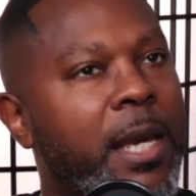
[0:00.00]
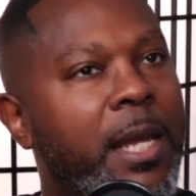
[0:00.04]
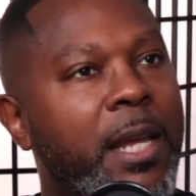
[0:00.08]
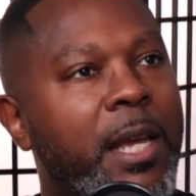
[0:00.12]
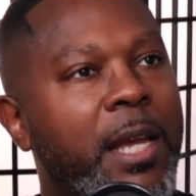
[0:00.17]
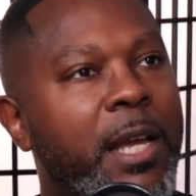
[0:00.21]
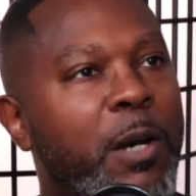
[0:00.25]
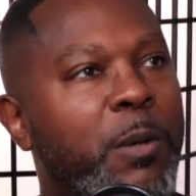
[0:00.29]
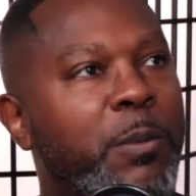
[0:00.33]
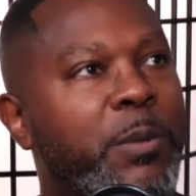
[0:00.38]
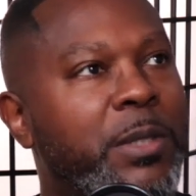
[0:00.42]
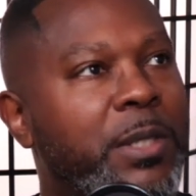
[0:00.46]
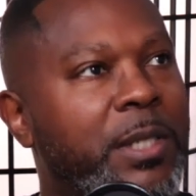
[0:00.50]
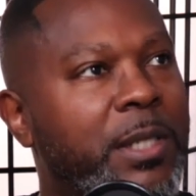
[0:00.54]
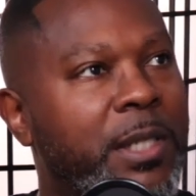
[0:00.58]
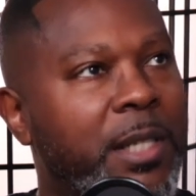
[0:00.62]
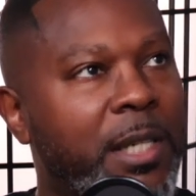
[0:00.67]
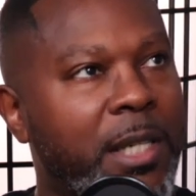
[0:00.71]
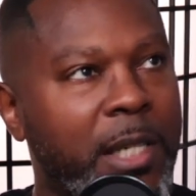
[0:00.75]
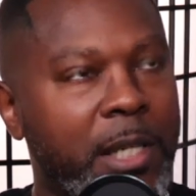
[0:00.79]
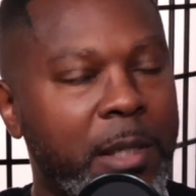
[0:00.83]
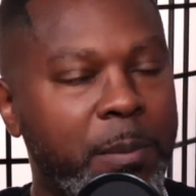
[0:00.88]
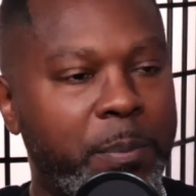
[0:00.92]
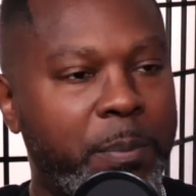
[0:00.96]
It helps to
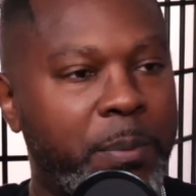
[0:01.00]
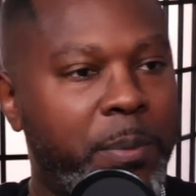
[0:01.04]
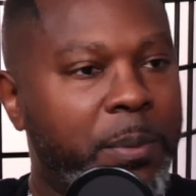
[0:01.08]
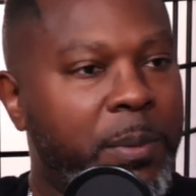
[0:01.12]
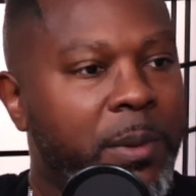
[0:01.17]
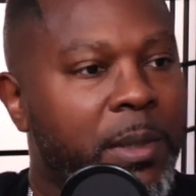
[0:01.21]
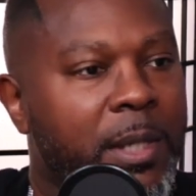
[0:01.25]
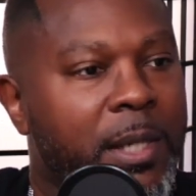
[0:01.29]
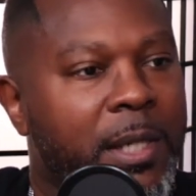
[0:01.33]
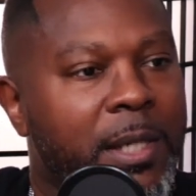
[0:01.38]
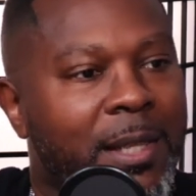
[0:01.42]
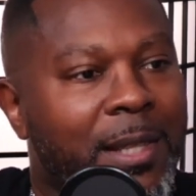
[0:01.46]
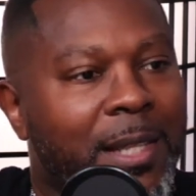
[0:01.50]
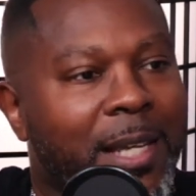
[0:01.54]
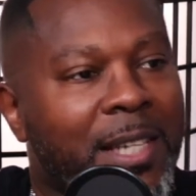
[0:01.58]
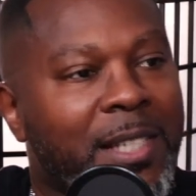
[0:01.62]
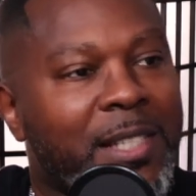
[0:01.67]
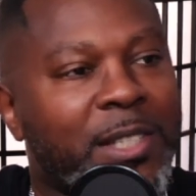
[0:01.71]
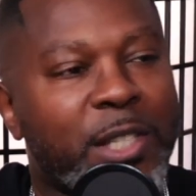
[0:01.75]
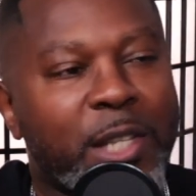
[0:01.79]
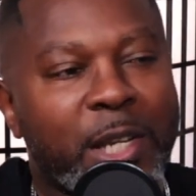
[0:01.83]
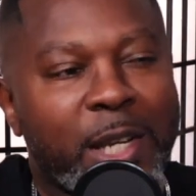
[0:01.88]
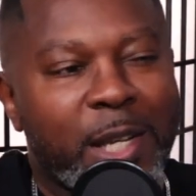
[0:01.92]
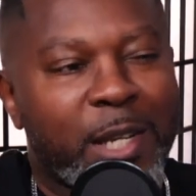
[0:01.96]
keep
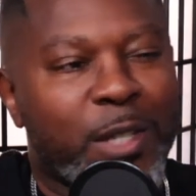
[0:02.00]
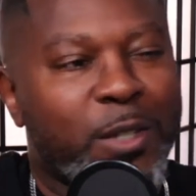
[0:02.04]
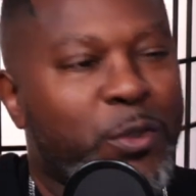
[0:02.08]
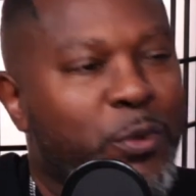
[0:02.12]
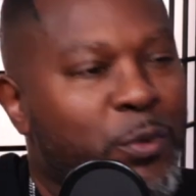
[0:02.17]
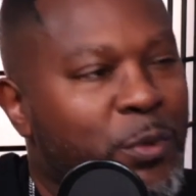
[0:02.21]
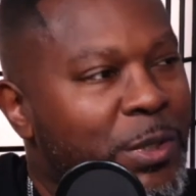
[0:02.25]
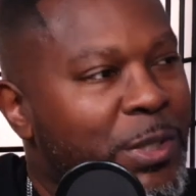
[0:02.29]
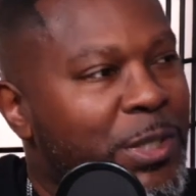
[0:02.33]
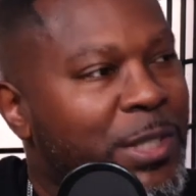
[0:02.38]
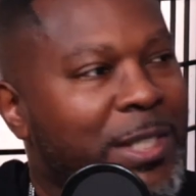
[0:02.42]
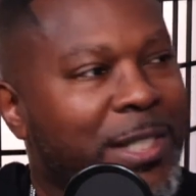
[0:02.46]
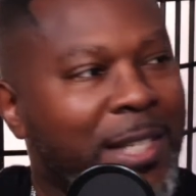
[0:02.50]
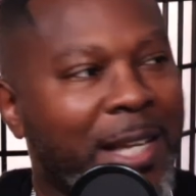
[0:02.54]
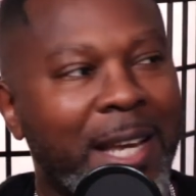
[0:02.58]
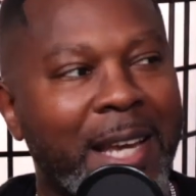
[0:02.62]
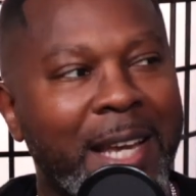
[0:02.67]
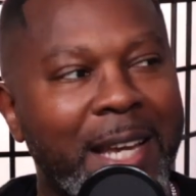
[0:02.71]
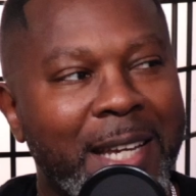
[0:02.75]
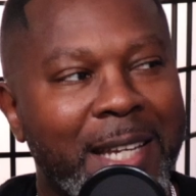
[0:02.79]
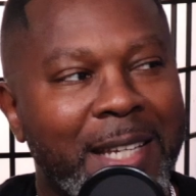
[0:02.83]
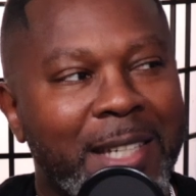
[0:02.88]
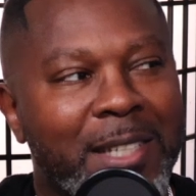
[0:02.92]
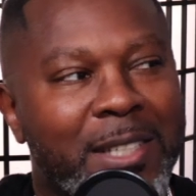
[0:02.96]
things
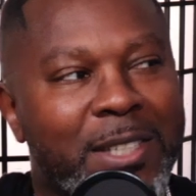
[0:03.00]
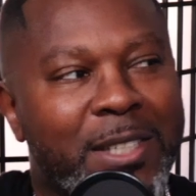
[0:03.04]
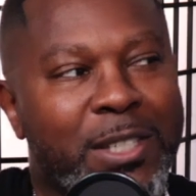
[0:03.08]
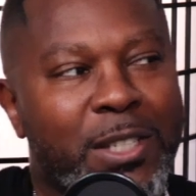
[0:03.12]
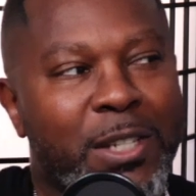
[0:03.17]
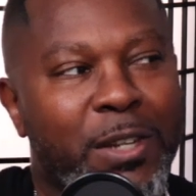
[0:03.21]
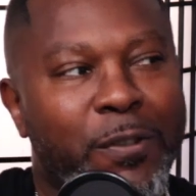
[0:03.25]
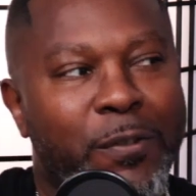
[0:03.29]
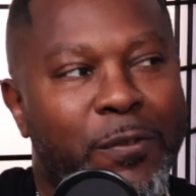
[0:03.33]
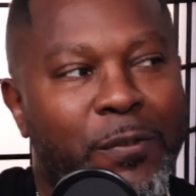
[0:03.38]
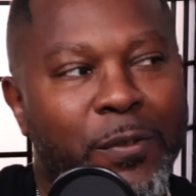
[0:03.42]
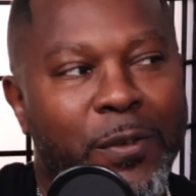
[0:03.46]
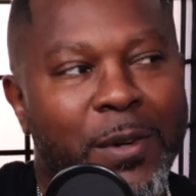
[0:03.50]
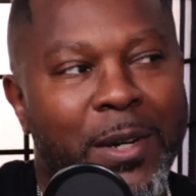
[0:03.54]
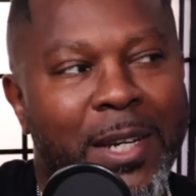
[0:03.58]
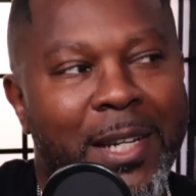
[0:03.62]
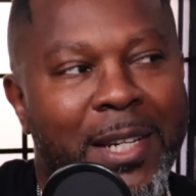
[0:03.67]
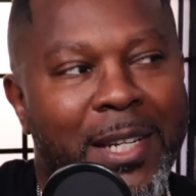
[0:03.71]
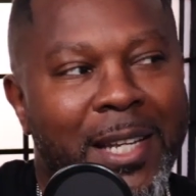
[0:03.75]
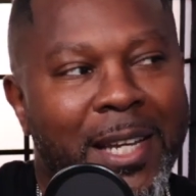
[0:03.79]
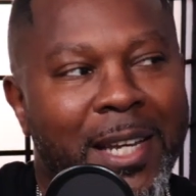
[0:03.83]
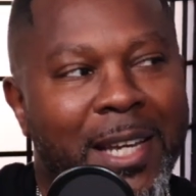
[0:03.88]
interesting, different.